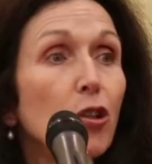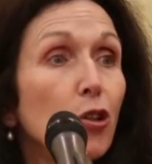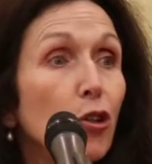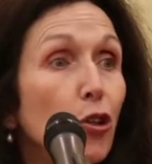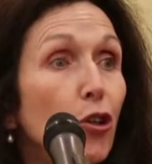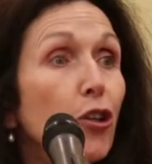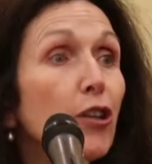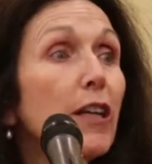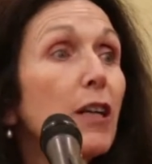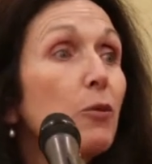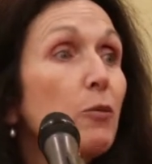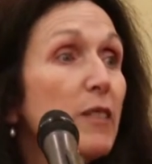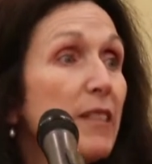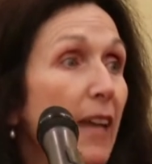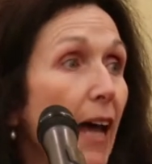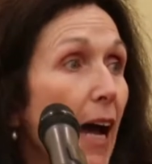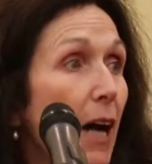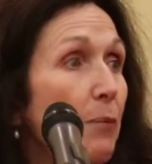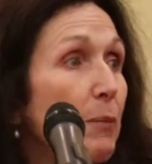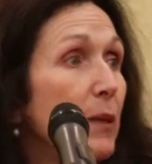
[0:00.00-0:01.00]
Learning was
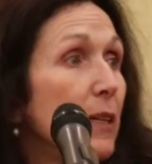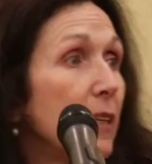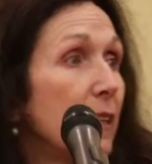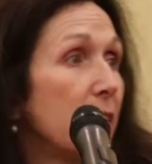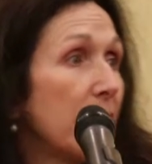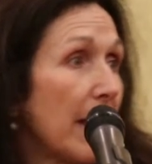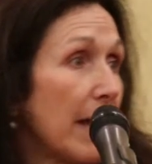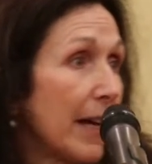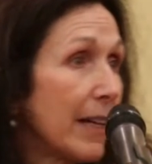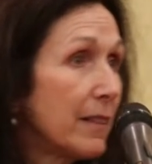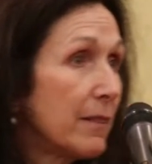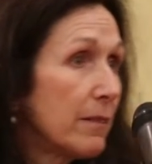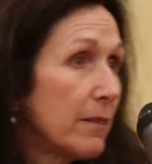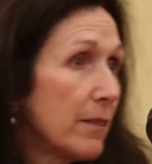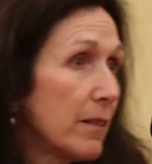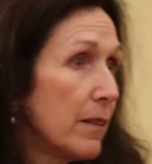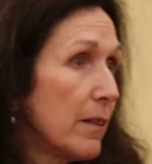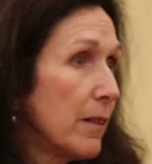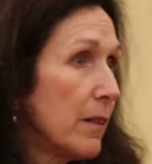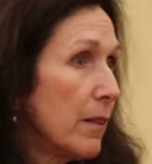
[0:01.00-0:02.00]
happening then.